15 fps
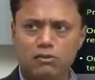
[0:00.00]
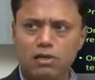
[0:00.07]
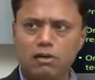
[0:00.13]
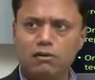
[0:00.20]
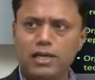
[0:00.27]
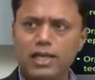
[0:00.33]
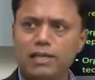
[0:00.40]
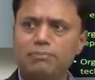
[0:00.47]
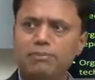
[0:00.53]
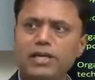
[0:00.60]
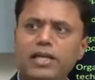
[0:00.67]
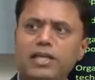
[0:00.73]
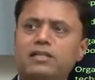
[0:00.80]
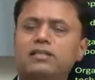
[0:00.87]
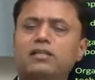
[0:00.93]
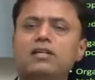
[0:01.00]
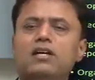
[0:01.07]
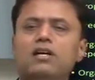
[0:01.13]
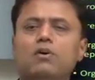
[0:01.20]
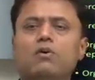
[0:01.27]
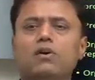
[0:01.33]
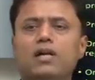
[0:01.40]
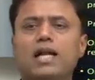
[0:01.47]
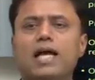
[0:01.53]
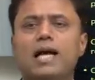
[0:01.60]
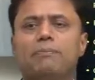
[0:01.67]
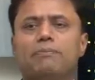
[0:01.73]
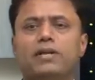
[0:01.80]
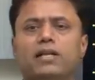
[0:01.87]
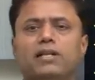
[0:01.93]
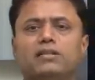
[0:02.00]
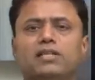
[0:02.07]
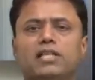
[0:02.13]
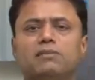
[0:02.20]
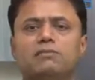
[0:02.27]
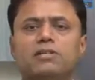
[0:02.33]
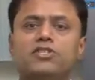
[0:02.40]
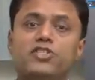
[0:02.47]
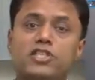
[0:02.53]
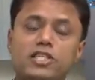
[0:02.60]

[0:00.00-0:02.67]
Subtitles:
How can I predict what will happen in 3 months,